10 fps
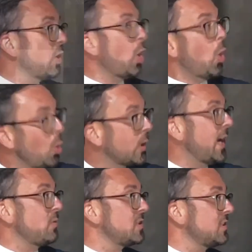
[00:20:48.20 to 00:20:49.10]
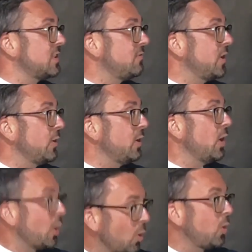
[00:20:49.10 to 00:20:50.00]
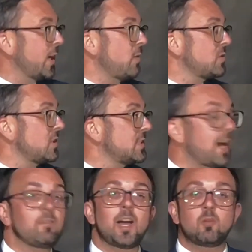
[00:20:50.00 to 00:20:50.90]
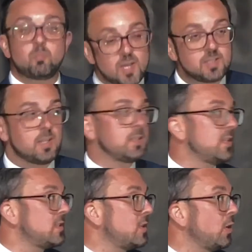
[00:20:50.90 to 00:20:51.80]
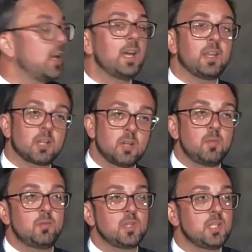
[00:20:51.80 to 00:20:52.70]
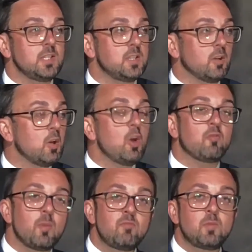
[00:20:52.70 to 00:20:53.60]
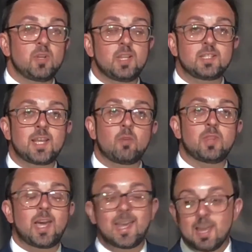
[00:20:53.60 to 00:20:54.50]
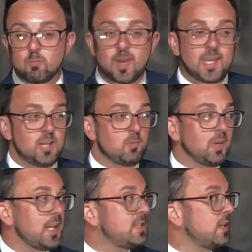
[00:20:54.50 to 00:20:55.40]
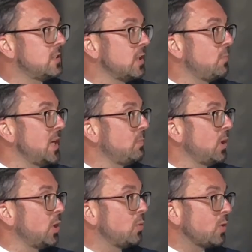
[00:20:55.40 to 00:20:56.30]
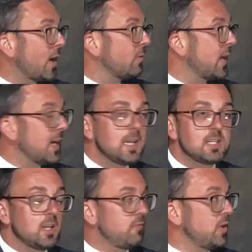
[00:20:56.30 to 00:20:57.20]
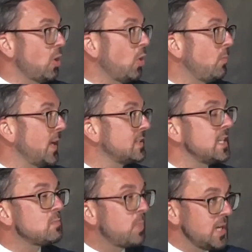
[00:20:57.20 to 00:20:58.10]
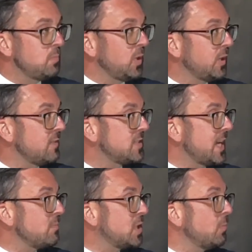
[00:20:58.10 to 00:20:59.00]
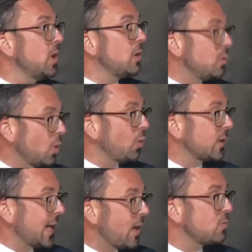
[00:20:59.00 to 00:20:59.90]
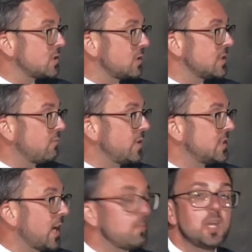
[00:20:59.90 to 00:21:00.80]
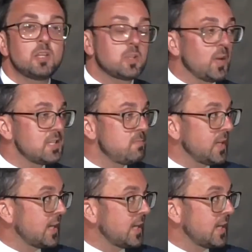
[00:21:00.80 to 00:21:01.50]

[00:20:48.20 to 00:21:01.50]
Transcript: that all councils have done, and all council staff and business has done, and the community's done, from everybody that's out there picking up litter to the people who are out there delivering hot meals. It's people that have stepped up, not councils every time. So let's make